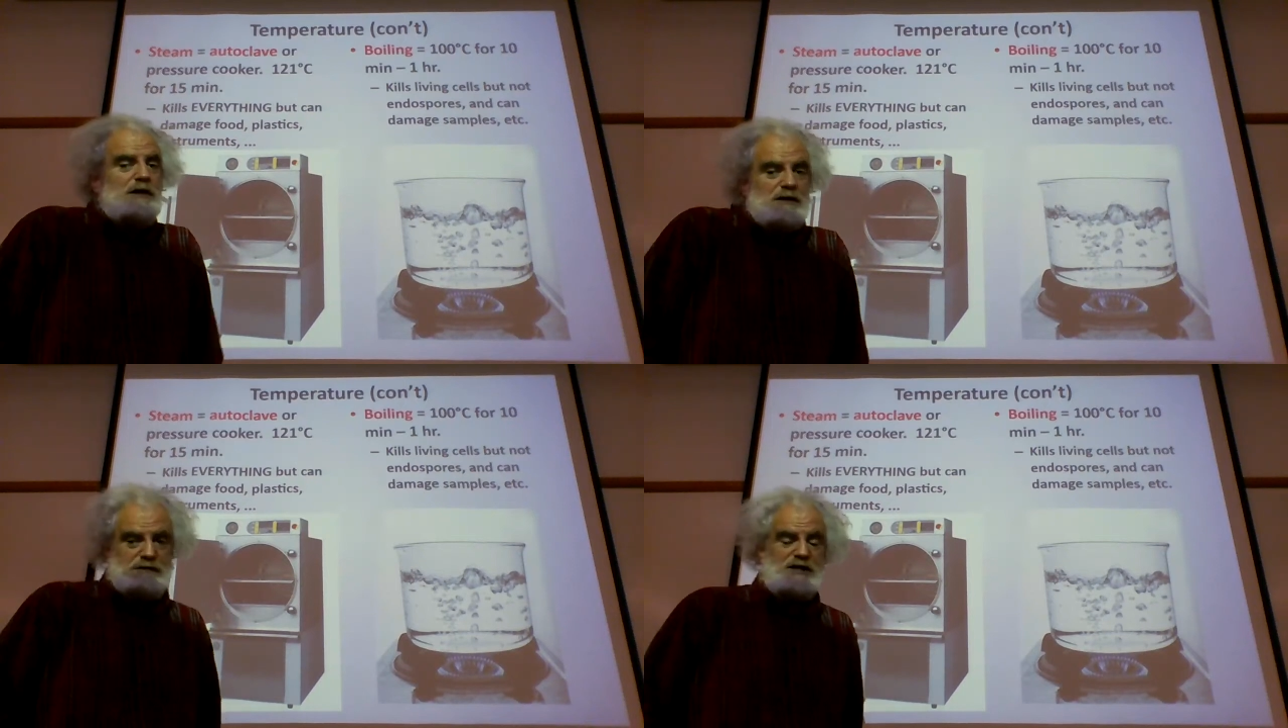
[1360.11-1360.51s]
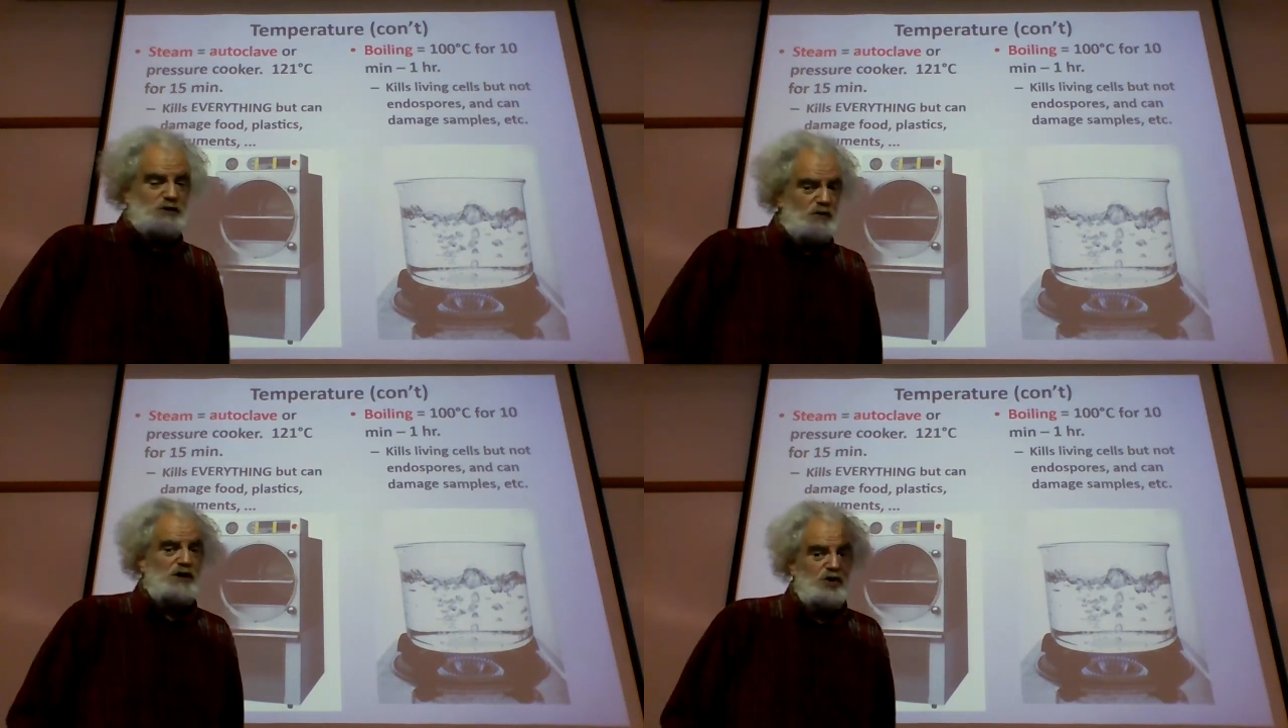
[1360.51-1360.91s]
that's a
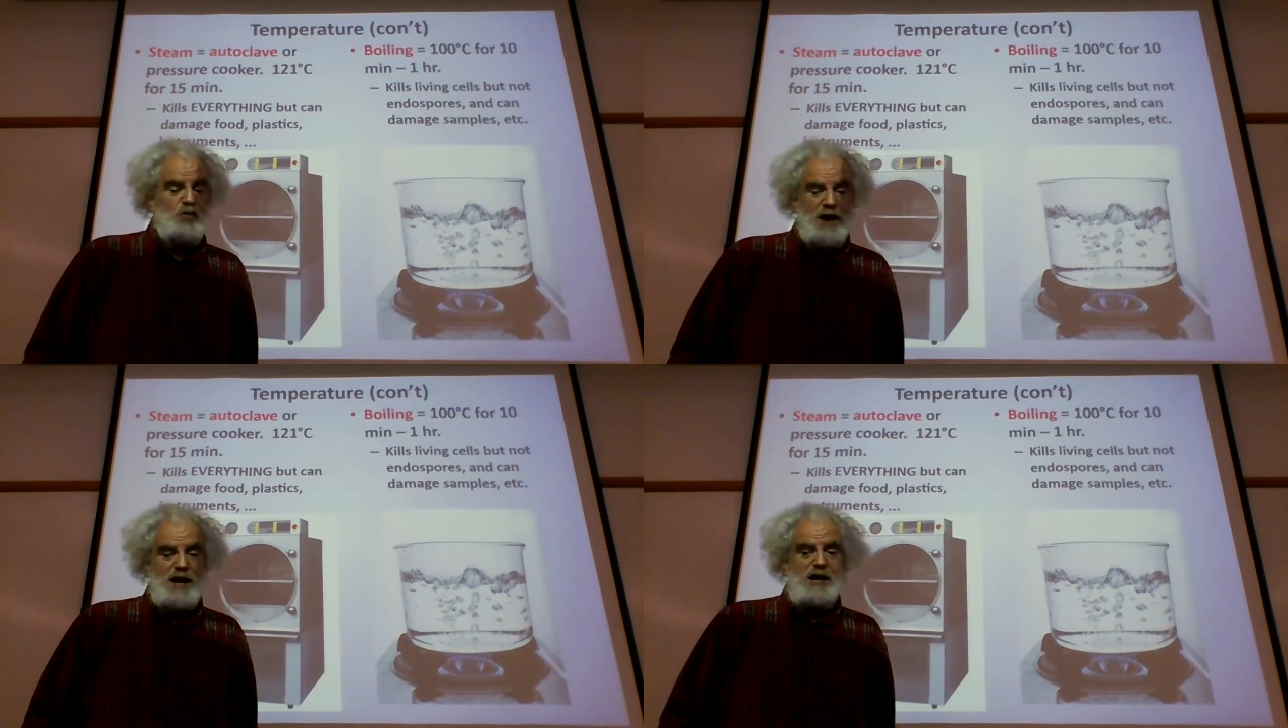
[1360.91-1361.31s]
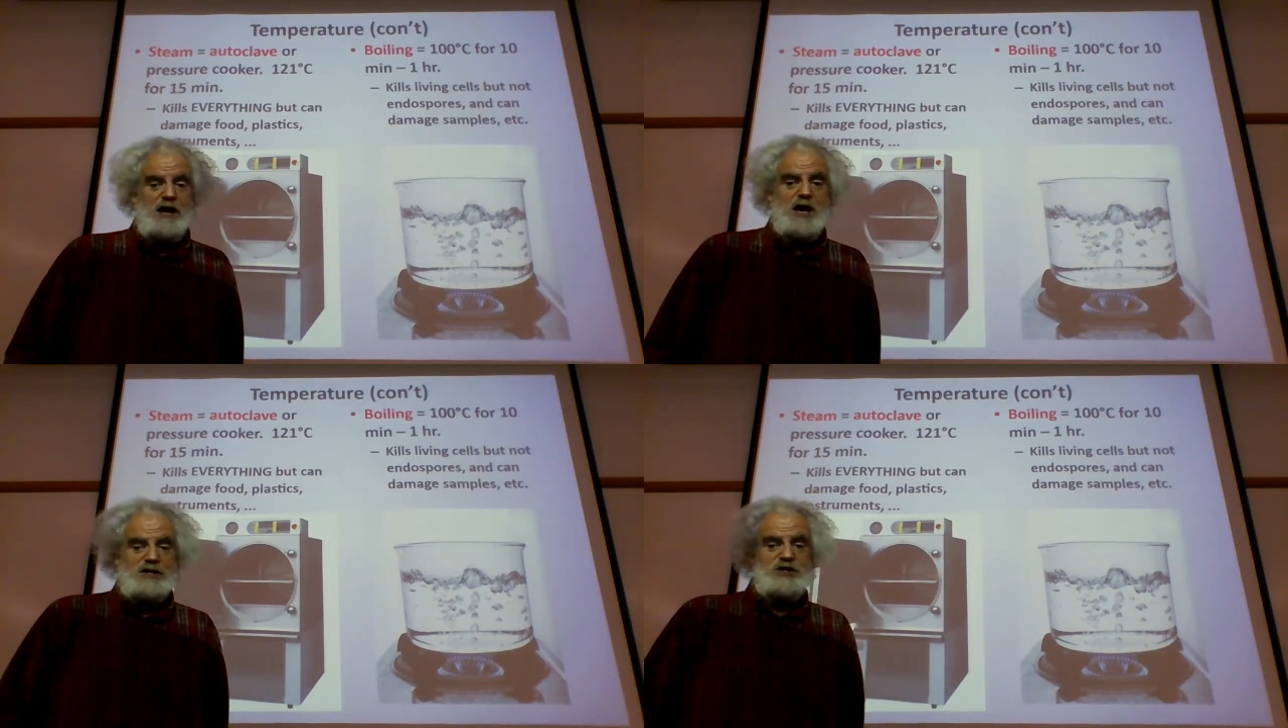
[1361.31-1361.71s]
really good way
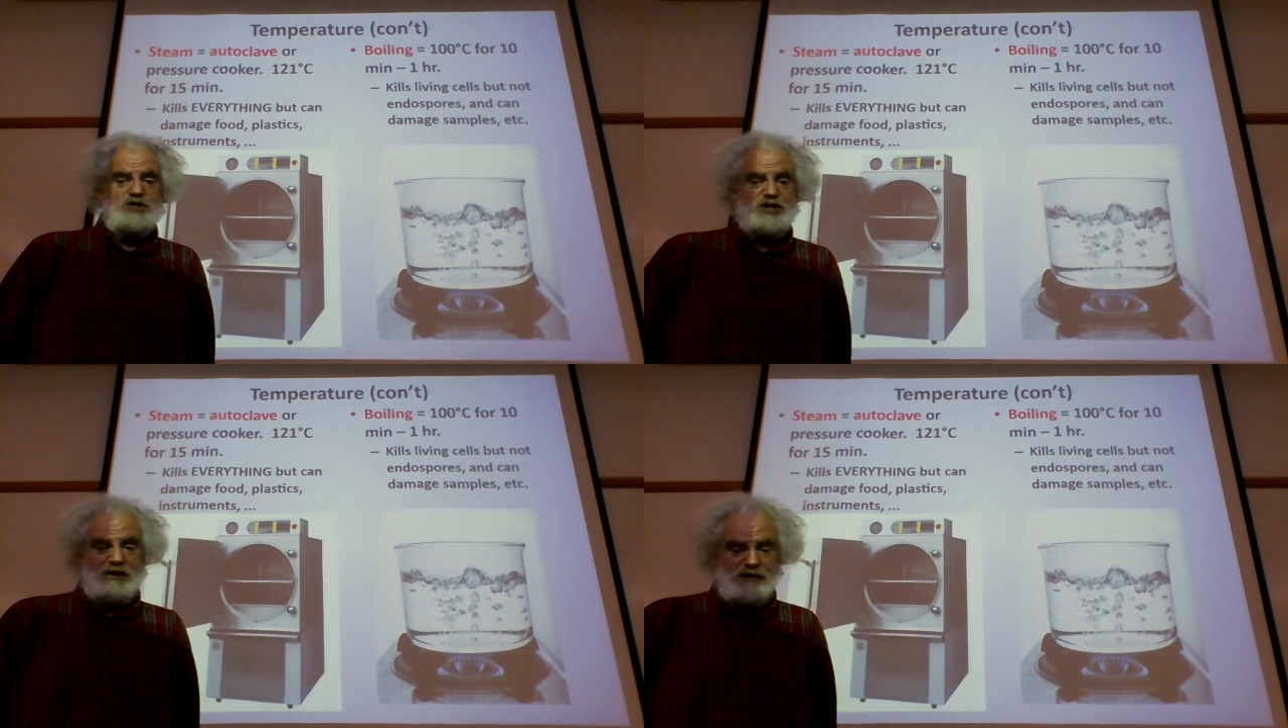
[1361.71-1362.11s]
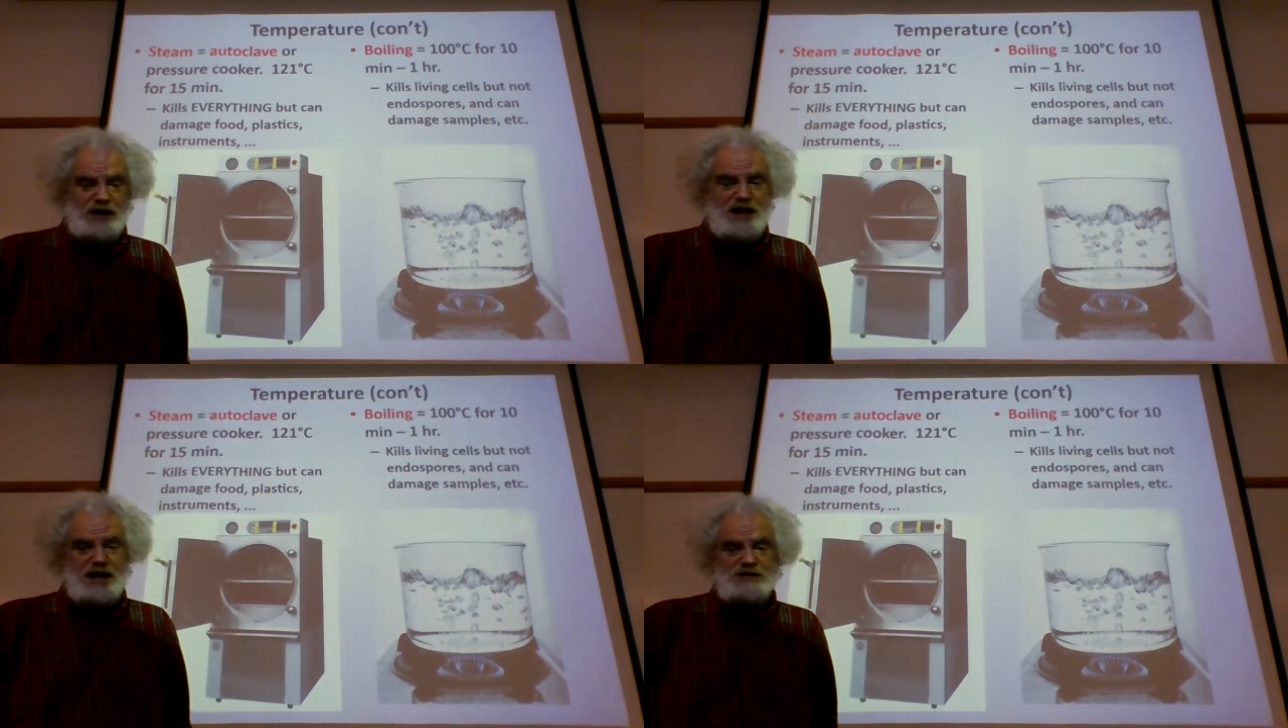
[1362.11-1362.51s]
to
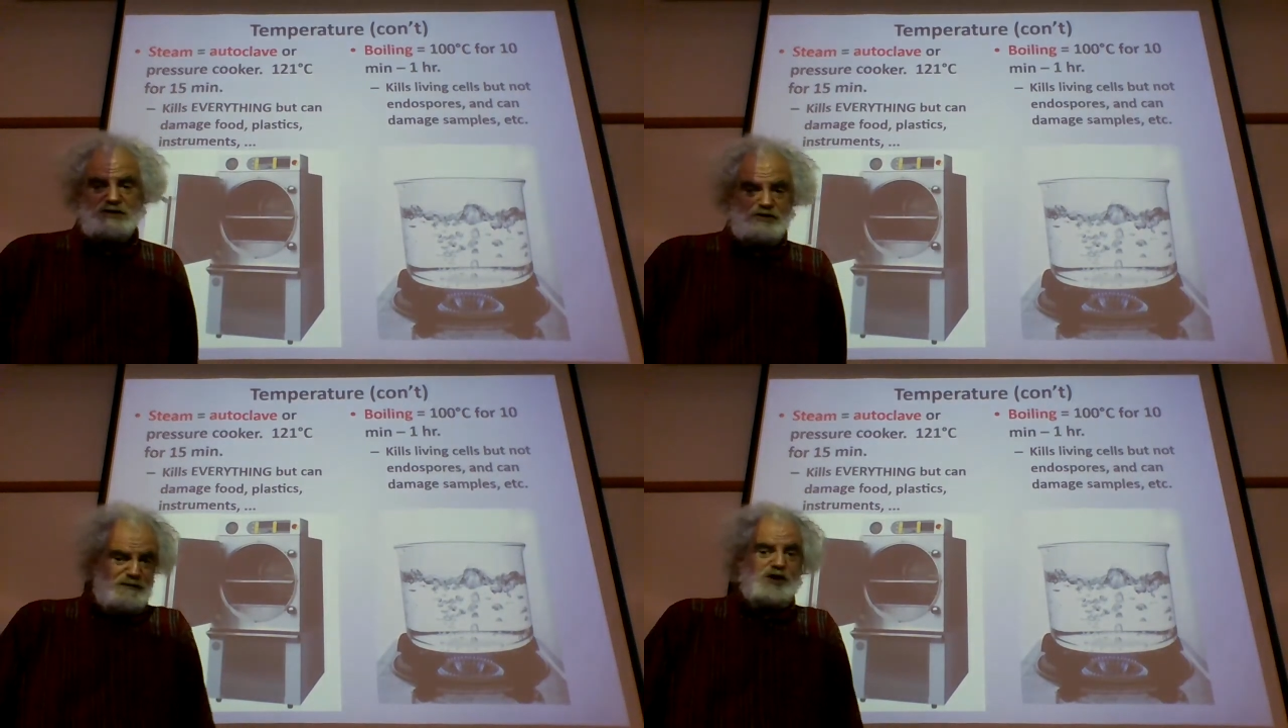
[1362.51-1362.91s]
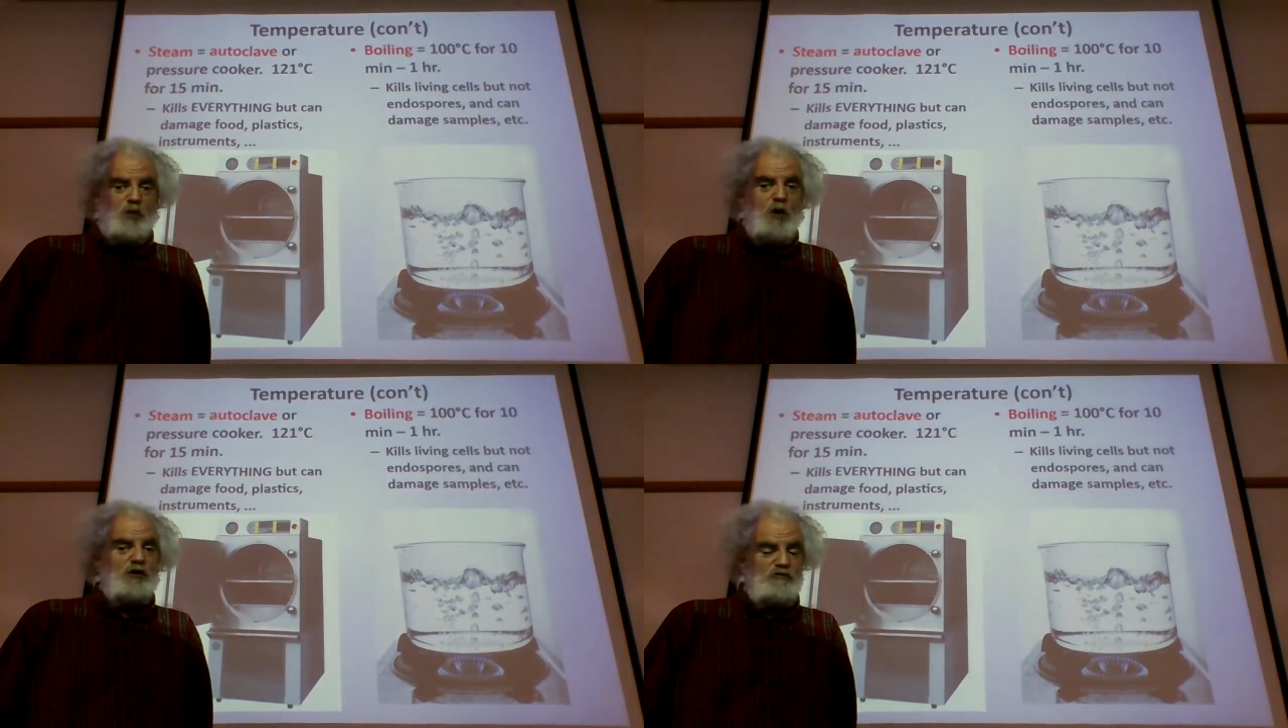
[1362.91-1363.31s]
sterilize or to make your
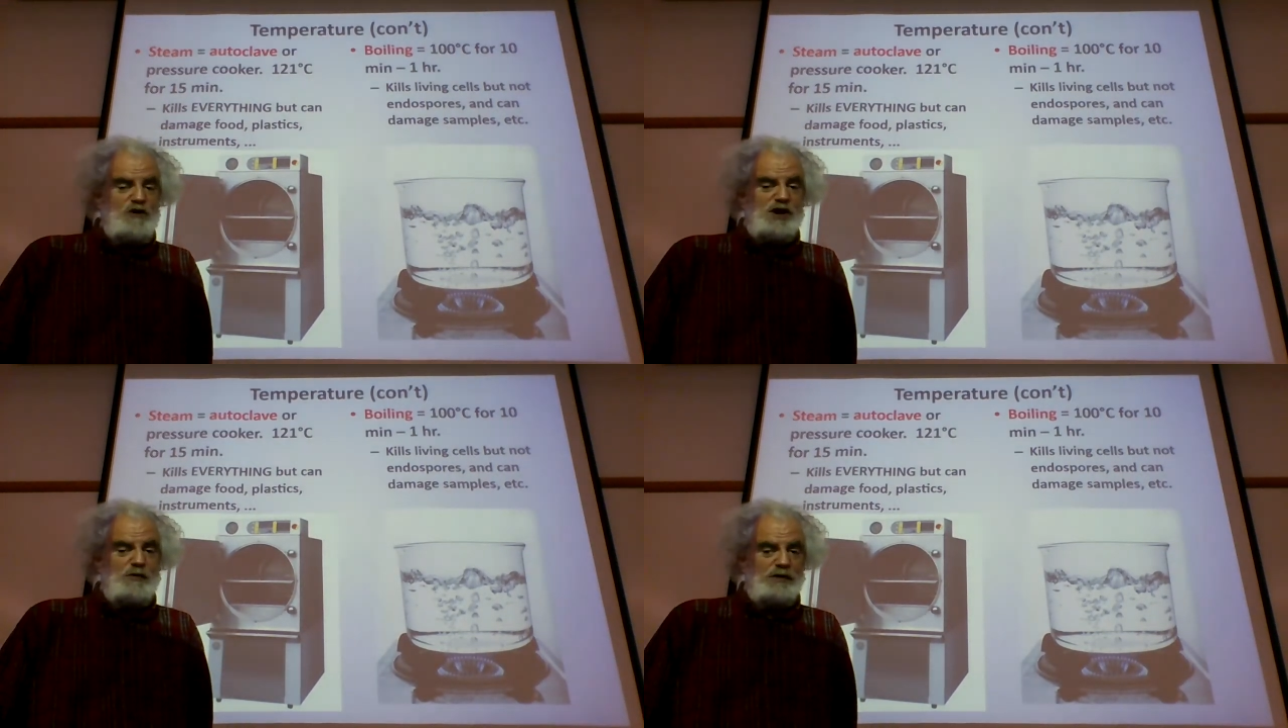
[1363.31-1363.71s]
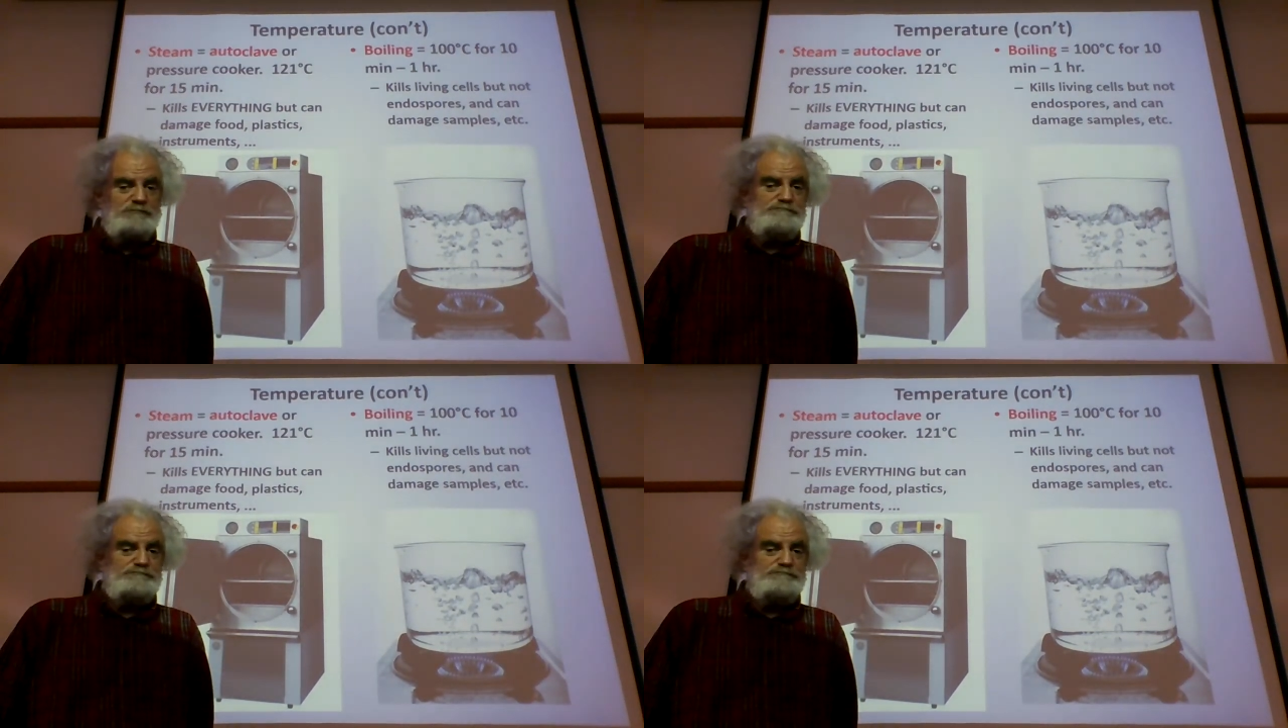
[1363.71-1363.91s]
water drinkable.